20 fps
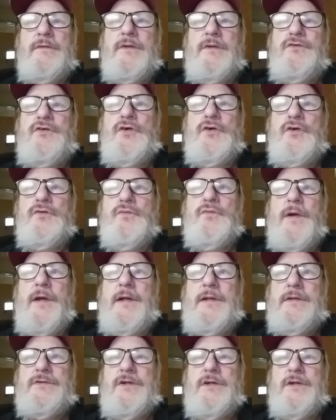The Dude
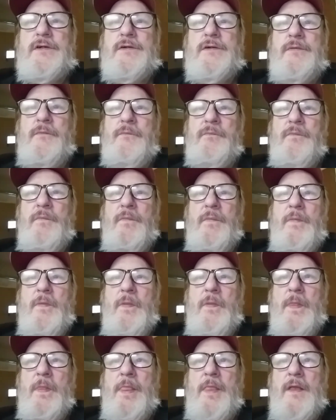Ranch, huh?
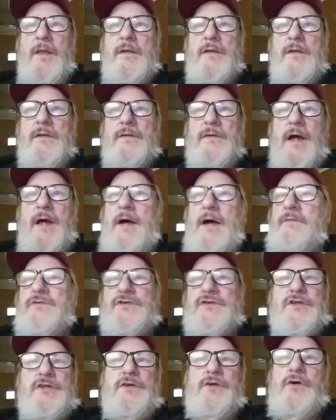I
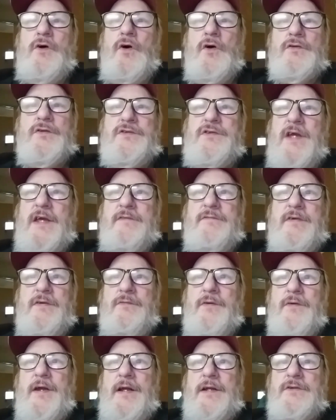was just going to call it the
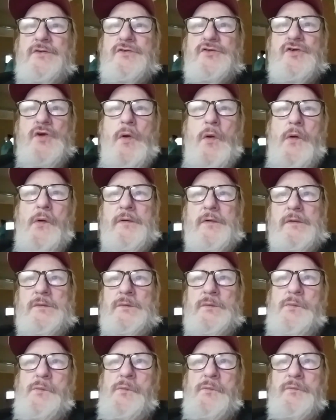Davy Ranch.
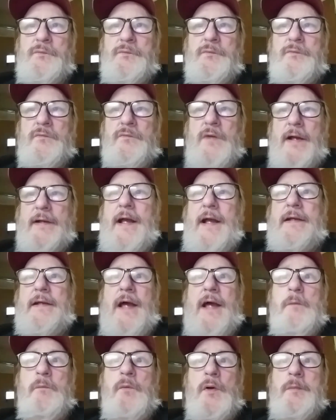I got
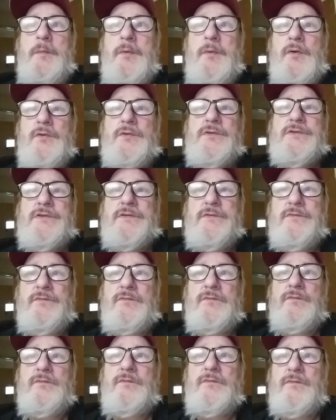cowboy boots.
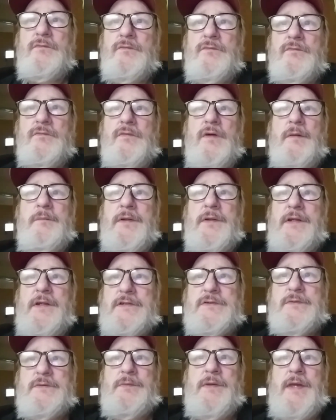I'm going to
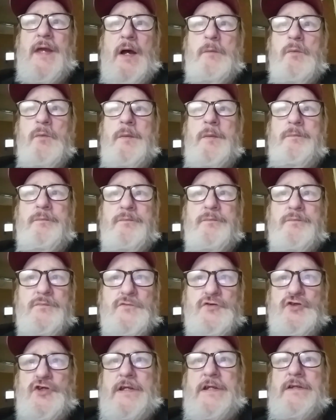get some cowboy
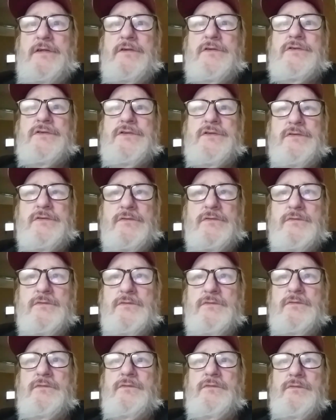jeans and
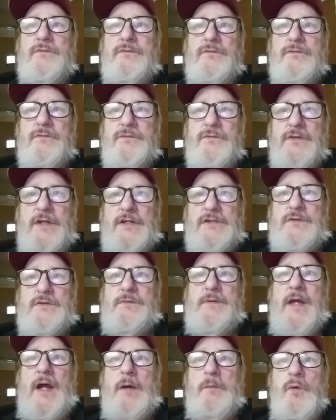get
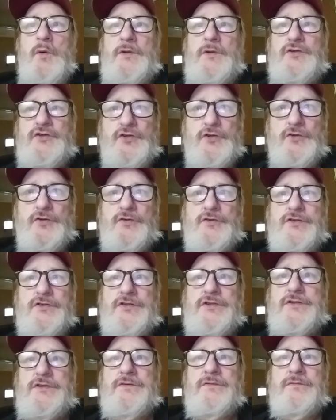some cowboy
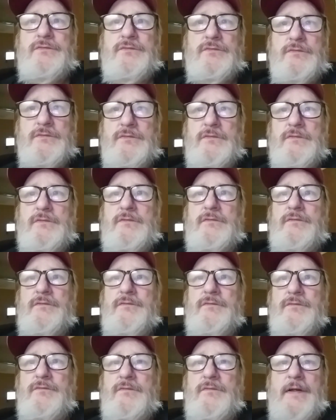shirts.
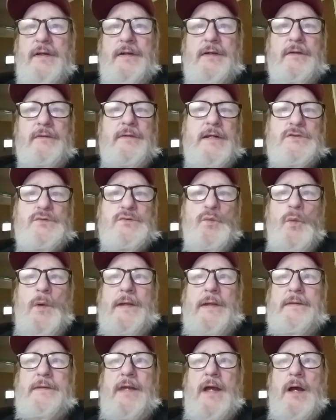Like a nice
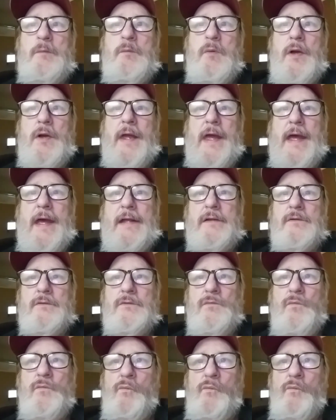white cowboy hat.